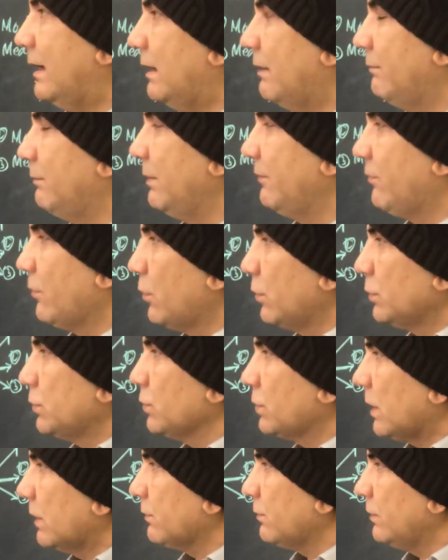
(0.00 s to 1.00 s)
before
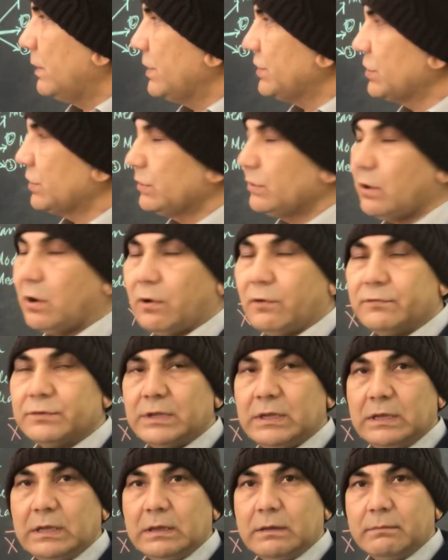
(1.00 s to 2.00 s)
to calculation of
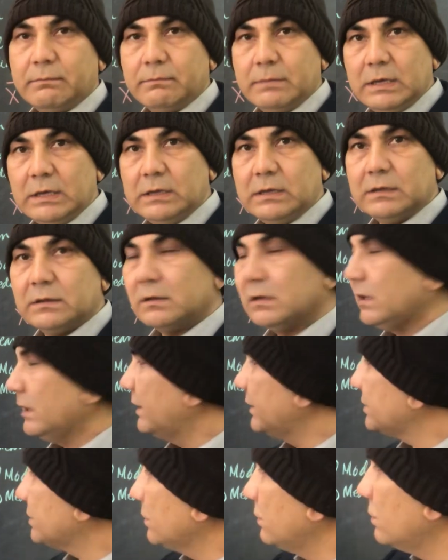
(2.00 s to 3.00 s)
the mean,
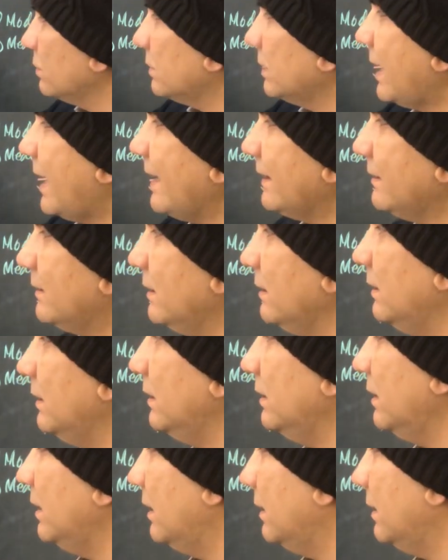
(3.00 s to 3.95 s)
it's look like the